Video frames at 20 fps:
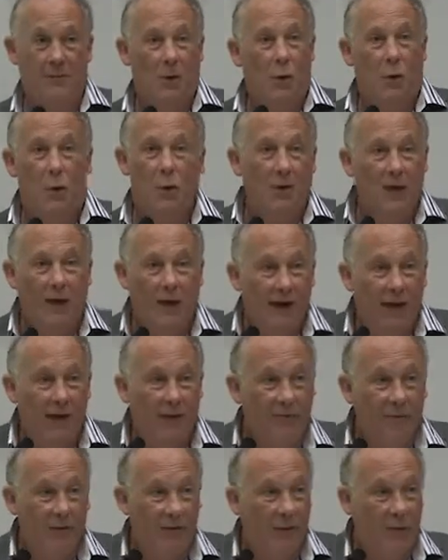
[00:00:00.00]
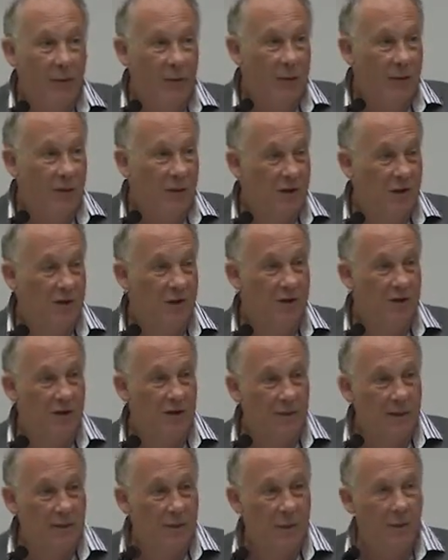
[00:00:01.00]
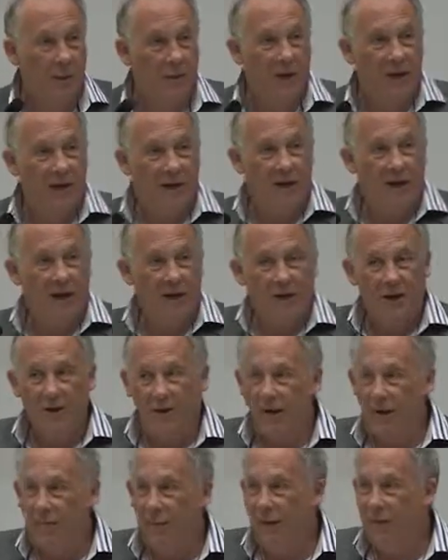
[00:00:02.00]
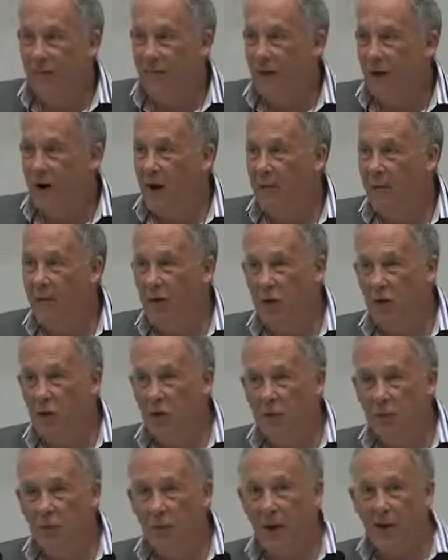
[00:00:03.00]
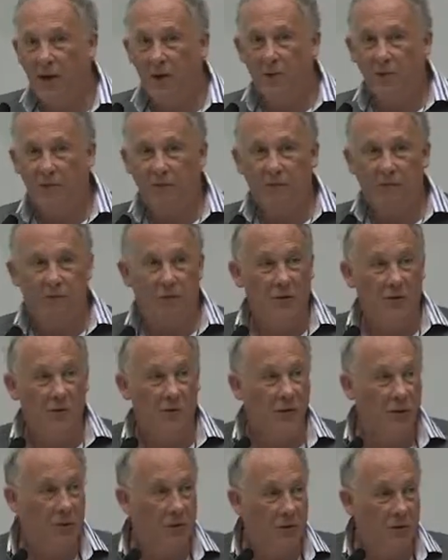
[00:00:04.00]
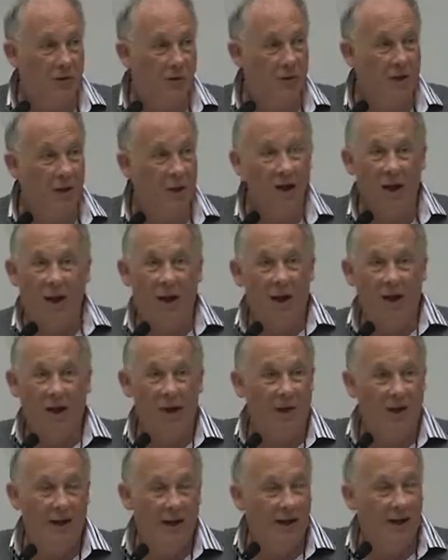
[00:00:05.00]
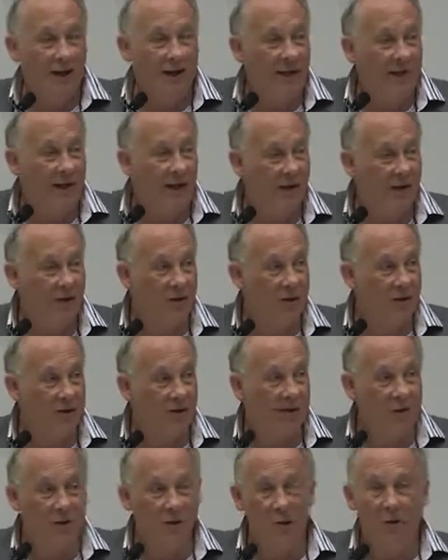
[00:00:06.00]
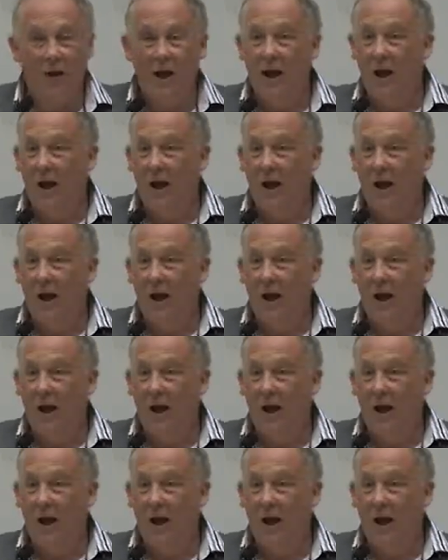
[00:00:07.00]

all they have to do is slip an academic £500 for consultancy and they can have access to